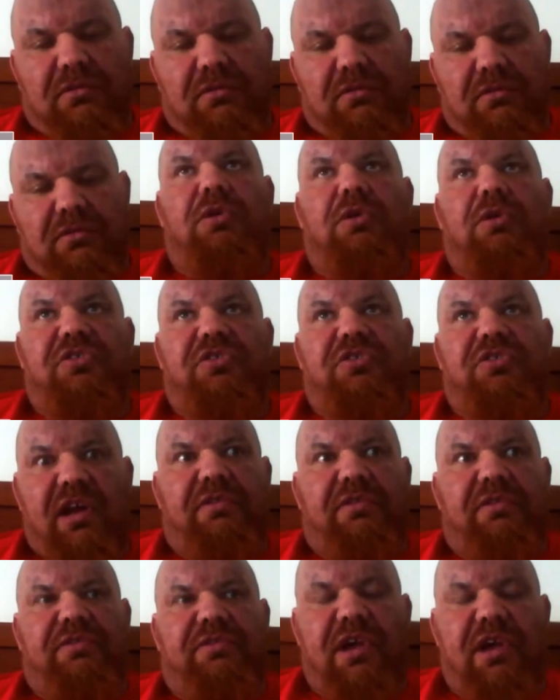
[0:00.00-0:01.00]
or as
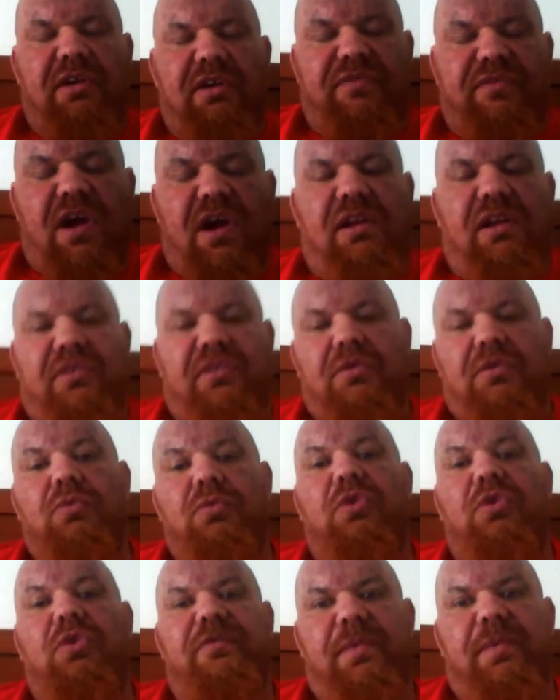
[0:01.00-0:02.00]
terrifying as it
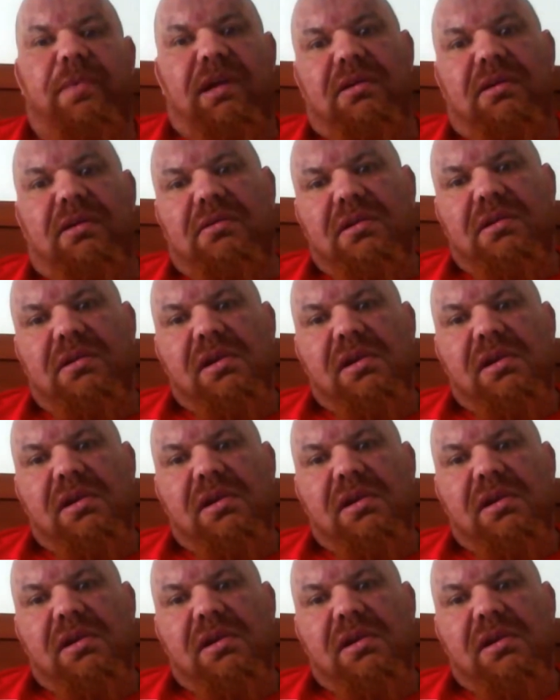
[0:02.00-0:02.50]
would have been,